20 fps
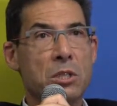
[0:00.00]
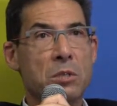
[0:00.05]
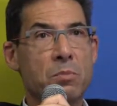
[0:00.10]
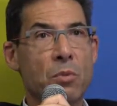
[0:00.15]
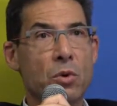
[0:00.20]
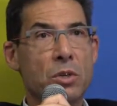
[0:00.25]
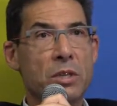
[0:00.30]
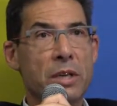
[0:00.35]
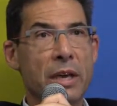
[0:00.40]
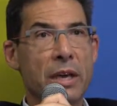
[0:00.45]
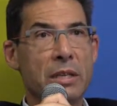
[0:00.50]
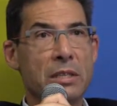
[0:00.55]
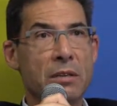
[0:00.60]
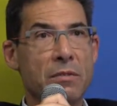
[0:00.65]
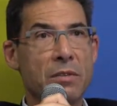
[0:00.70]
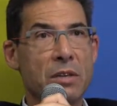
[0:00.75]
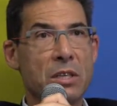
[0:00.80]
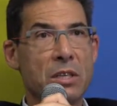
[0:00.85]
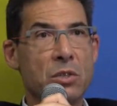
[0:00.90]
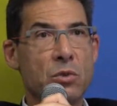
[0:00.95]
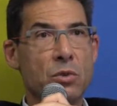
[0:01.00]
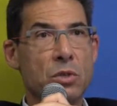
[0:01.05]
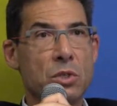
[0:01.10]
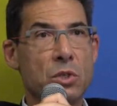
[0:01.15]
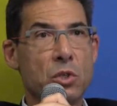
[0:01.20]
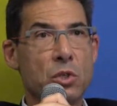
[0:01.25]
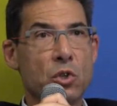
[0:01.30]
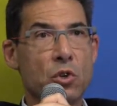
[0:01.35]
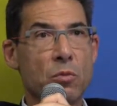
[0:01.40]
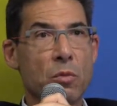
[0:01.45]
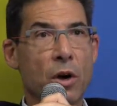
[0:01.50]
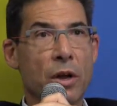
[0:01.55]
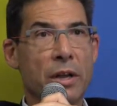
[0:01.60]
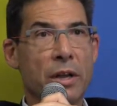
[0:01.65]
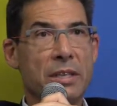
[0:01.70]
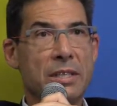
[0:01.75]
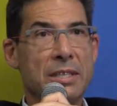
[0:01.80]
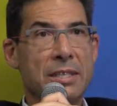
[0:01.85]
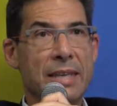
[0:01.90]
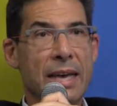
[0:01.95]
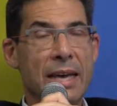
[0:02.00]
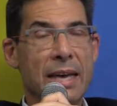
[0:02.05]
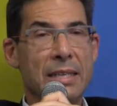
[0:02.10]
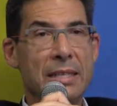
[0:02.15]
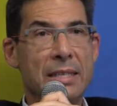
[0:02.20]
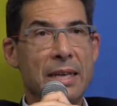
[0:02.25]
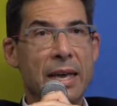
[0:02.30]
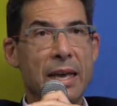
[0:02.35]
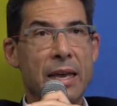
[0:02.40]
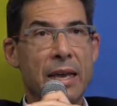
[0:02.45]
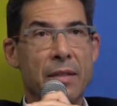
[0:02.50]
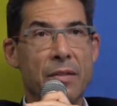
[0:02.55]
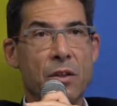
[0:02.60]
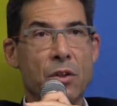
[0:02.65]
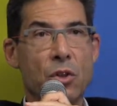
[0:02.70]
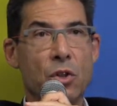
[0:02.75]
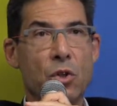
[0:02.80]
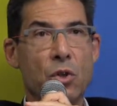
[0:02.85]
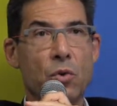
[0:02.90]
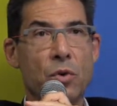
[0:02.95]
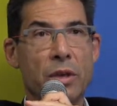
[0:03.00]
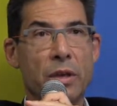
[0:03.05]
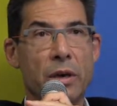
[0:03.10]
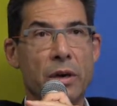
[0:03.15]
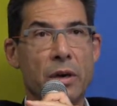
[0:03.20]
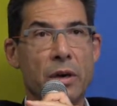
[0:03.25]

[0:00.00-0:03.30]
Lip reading: sporting activities resume on a Saturday in the new